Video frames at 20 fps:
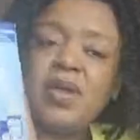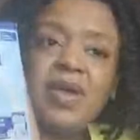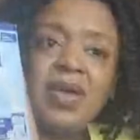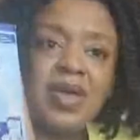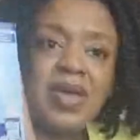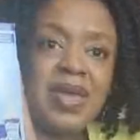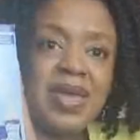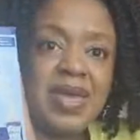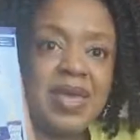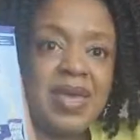
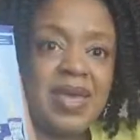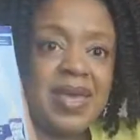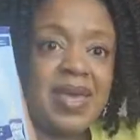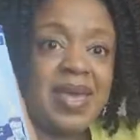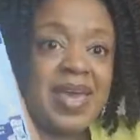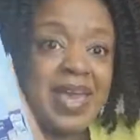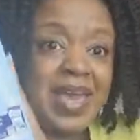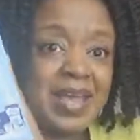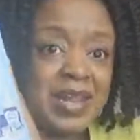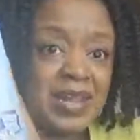here
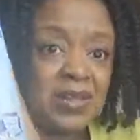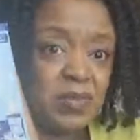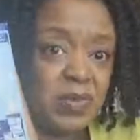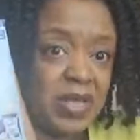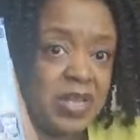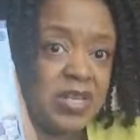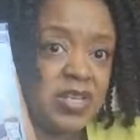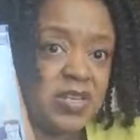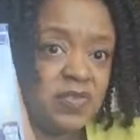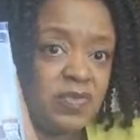in
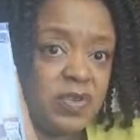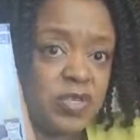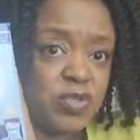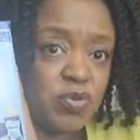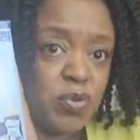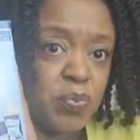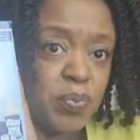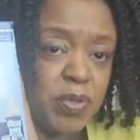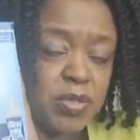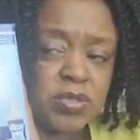individual
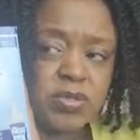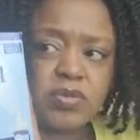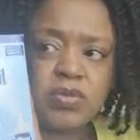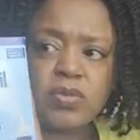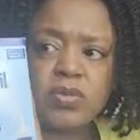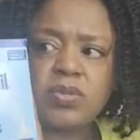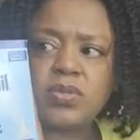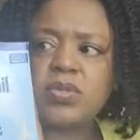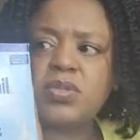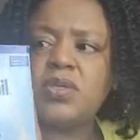
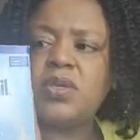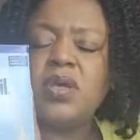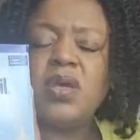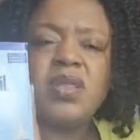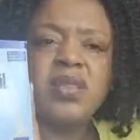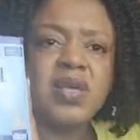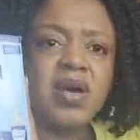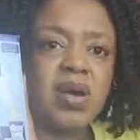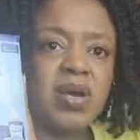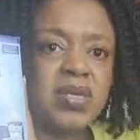bottles
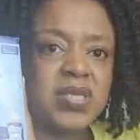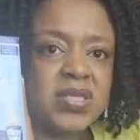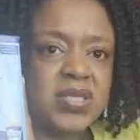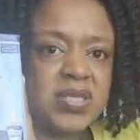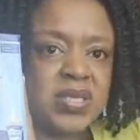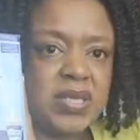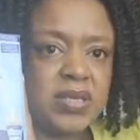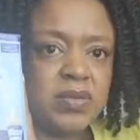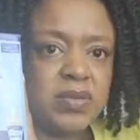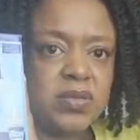that are
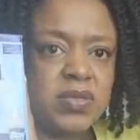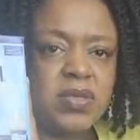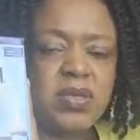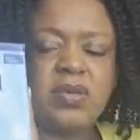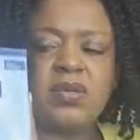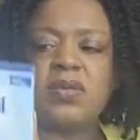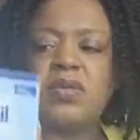sealed.